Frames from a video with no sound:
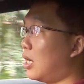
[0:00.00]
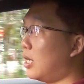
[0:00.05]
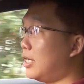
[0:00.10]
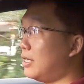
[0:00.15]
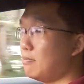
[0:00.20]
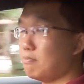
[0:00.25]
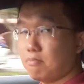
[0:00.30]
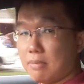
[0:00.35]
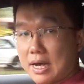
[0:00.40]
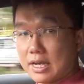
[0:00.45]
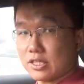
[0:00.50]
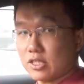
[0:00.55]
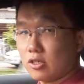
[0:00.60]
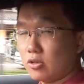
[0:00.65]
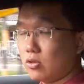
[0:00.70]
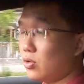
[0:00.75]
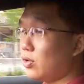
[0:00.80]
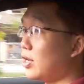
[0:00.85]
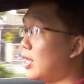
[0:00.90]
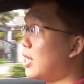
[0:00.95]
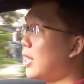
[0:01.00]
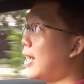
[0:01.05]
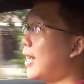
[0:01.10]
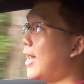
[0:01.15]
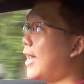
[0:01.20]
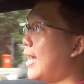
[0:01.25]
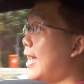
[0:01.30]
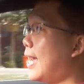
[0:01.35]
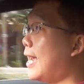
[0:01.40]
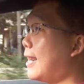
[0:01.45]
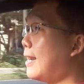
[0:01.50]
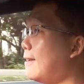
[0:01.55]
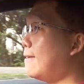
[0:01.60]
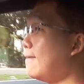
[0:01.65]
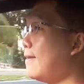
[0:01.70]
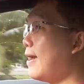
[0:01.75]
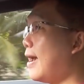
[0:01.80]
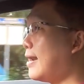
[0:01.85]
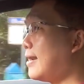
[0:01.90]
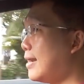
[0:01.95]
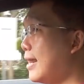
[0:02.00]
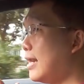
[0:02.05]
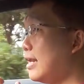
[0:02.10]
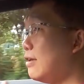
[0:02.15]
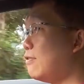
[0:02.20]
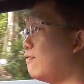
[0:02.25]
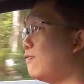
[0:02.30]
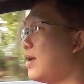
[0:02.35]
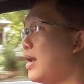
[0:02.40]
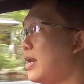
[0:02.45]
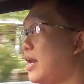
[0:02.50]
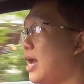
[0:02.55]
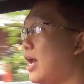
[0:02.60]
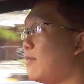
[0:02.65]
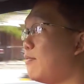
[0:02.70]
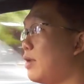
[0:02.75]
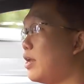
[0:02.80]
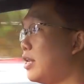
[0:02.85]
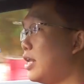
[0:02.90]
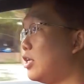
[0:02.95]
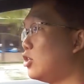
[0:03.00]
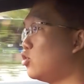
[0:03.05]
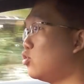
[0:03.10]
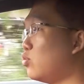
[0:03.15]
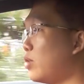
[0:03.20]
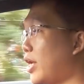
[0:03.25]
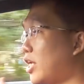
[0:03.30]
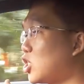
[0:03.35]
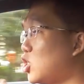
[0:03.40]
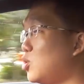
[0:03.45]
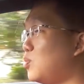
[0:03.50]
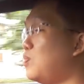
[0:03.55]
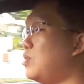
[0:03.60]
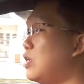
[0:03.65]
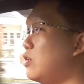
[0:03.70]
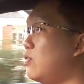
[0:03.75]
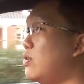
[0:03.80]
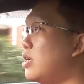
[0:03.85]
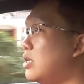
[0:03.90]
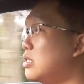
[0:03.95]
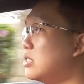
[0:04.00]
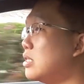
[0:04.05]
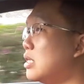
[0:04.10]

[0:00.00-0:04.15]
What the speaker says: in Barcelona, and at that event I managed to experience